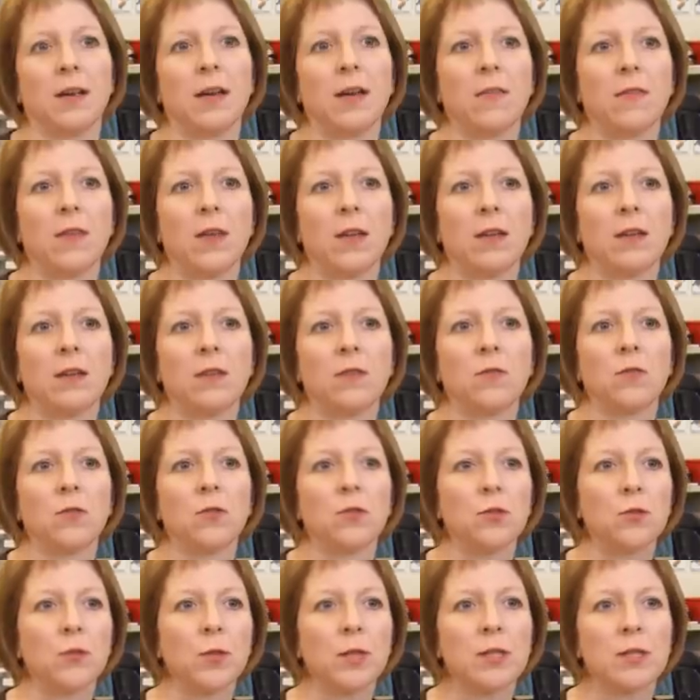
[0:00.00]
And then if they're
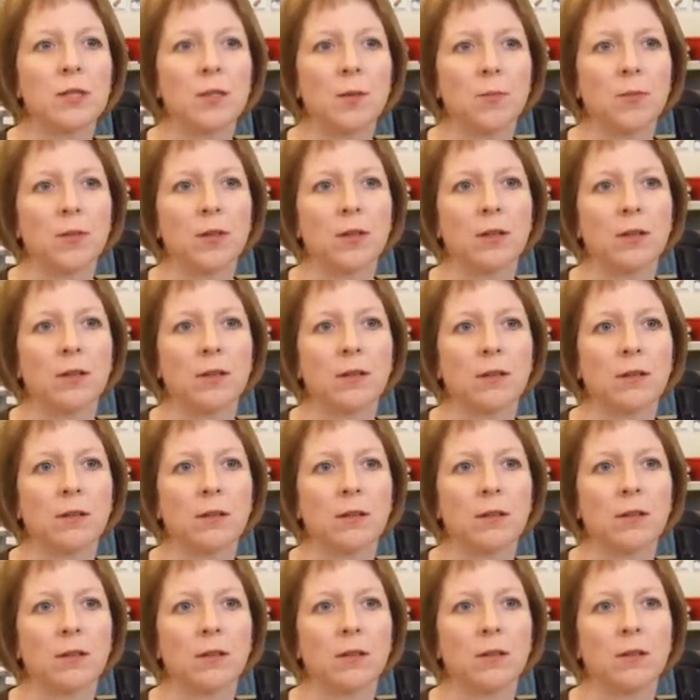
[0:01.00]
doing something
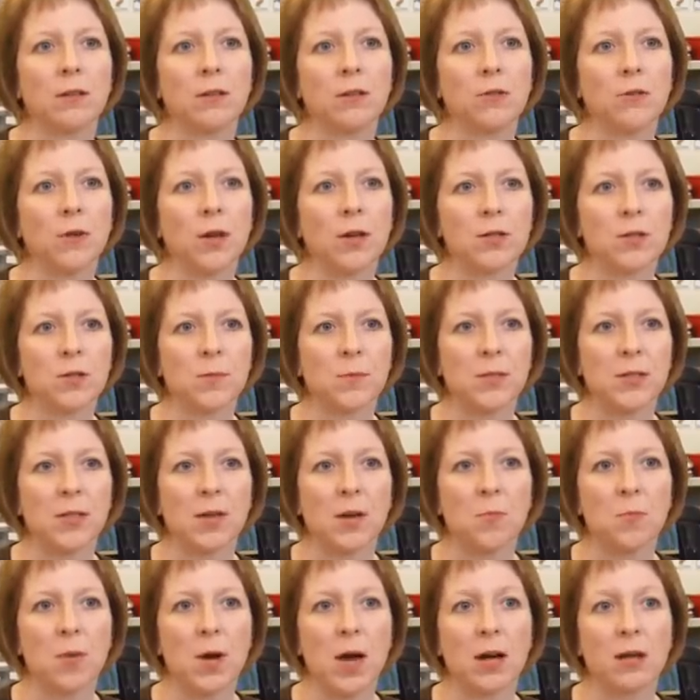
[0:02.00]
you ask them, is
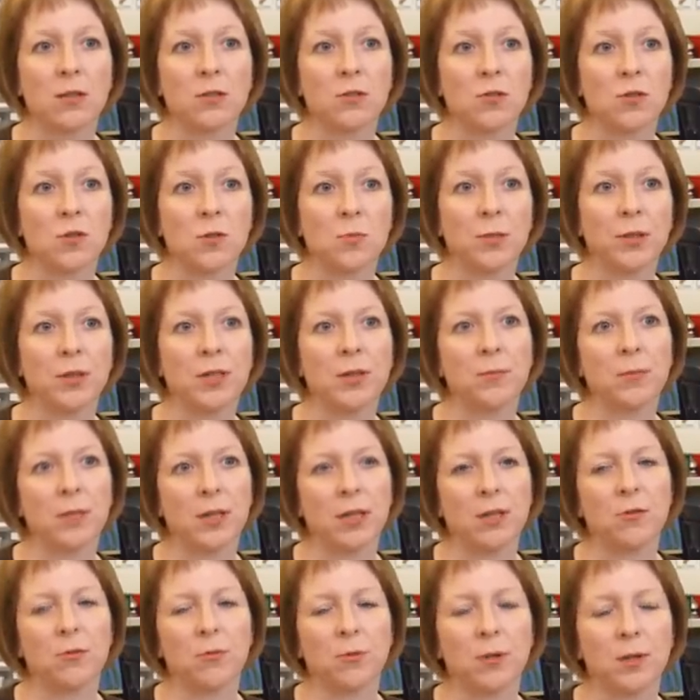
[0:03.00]
that pax or spleen? They
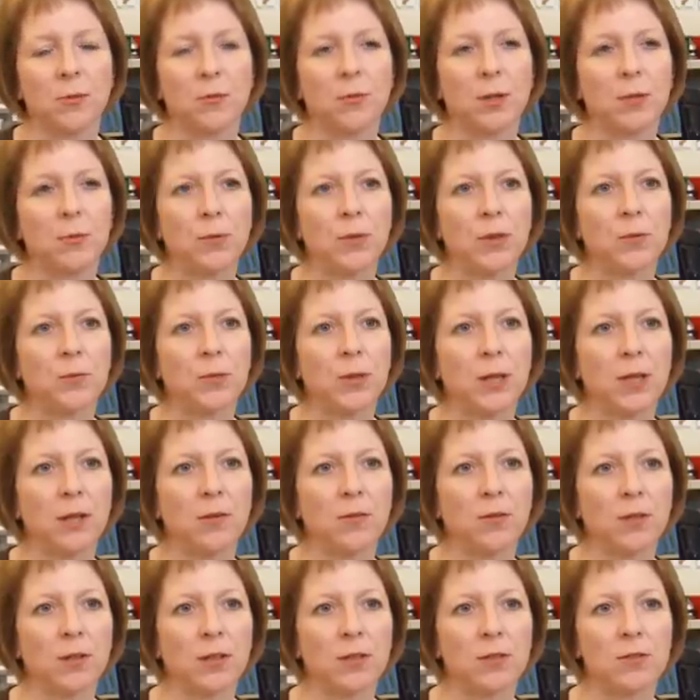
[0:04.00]
know right away what the
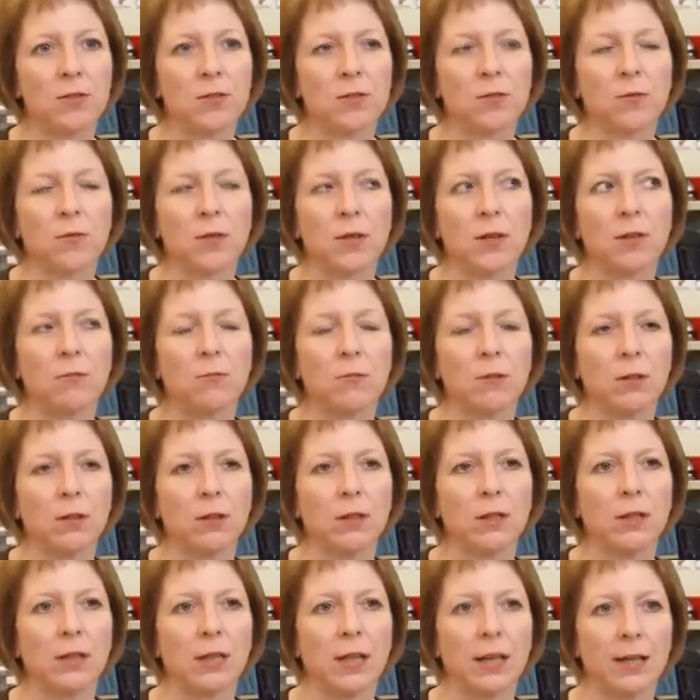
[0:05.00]
behavior is. So they
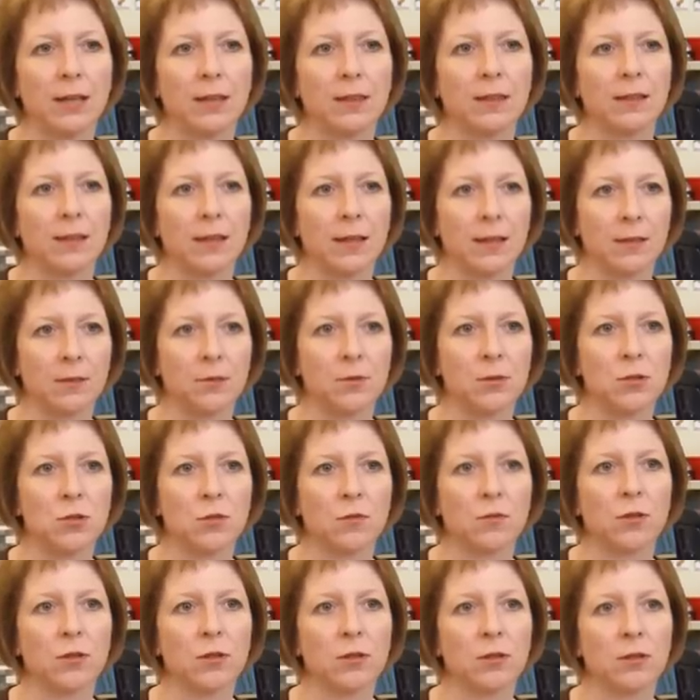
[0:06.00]
really like the language
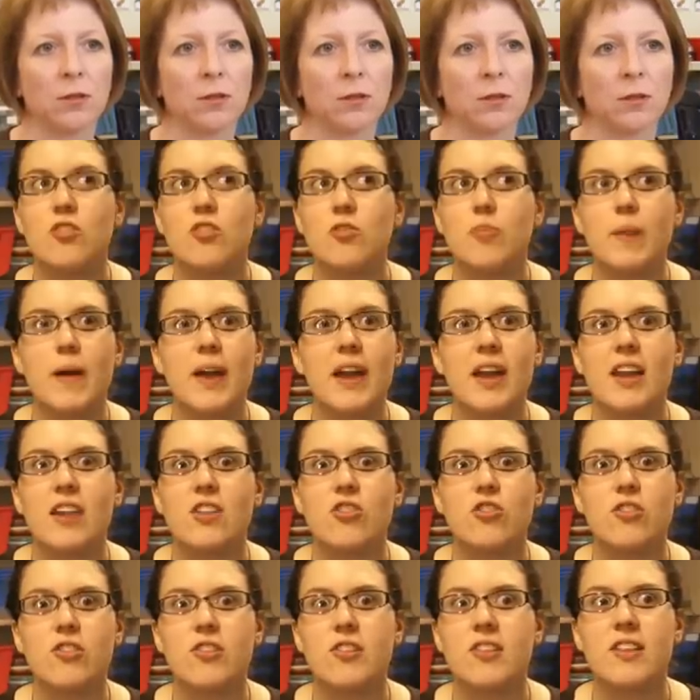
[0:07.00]
of it. By
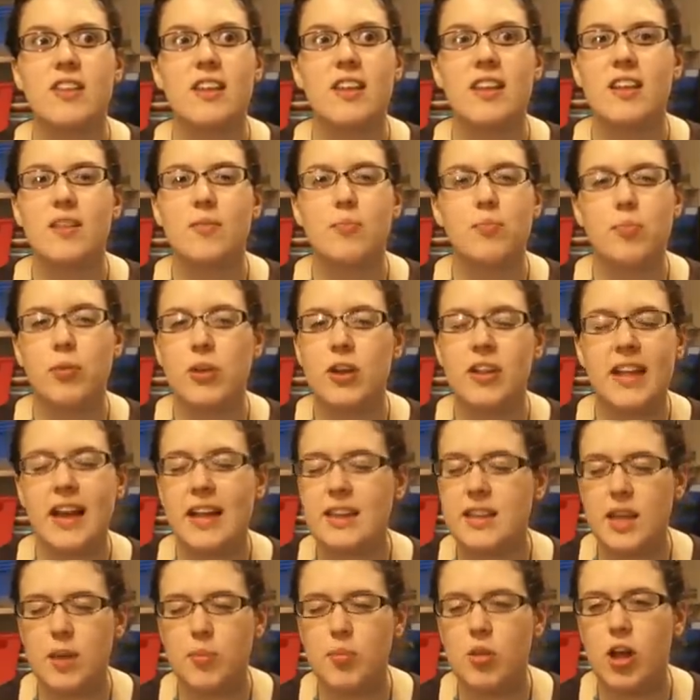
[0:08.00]
just putting
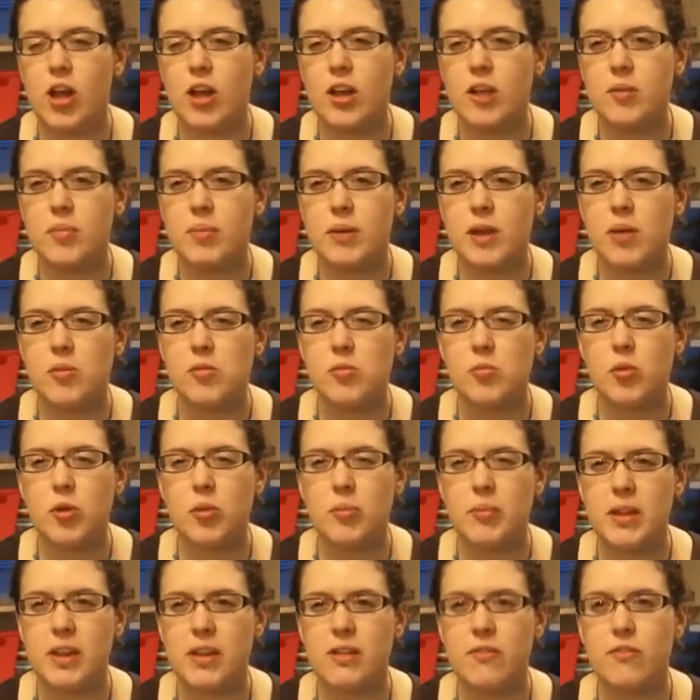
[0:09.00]
that label on it, it becomes more
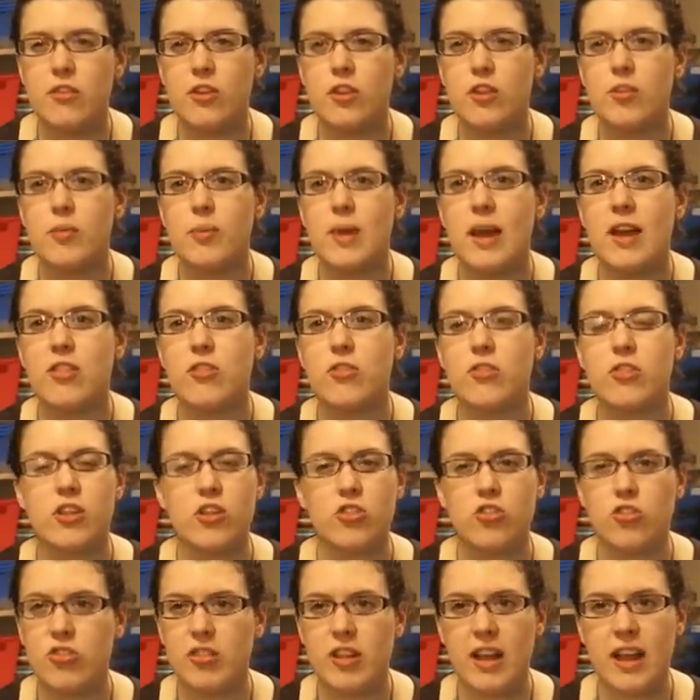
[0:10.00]
meaningful rather
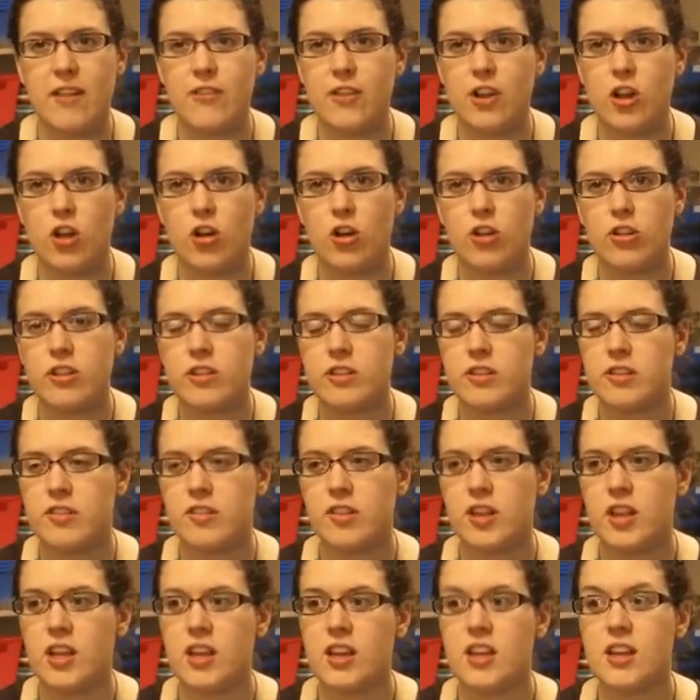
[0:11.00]
than just having all these
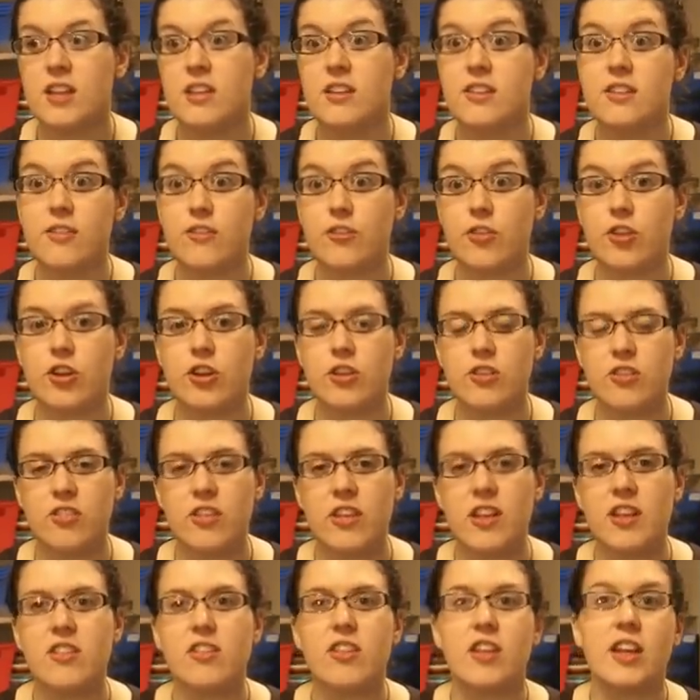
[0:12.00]
different
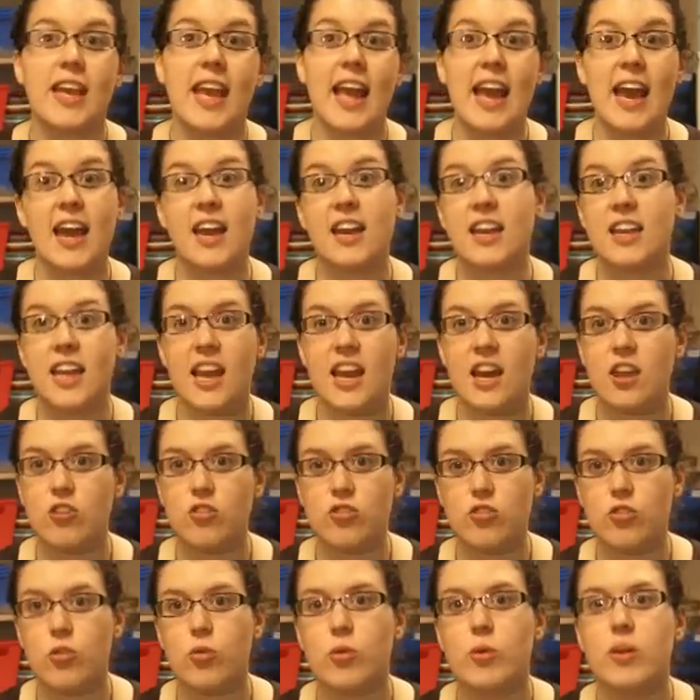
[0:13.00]
things they can and can't
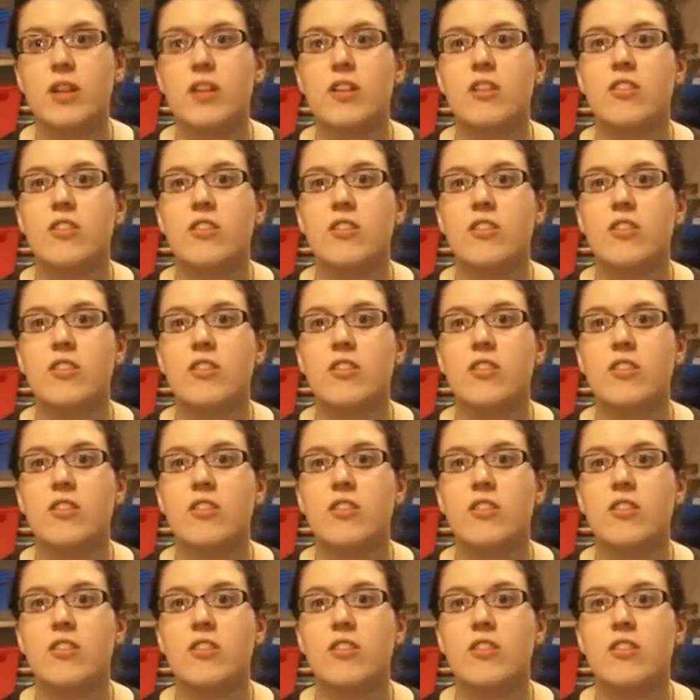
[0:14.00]
do.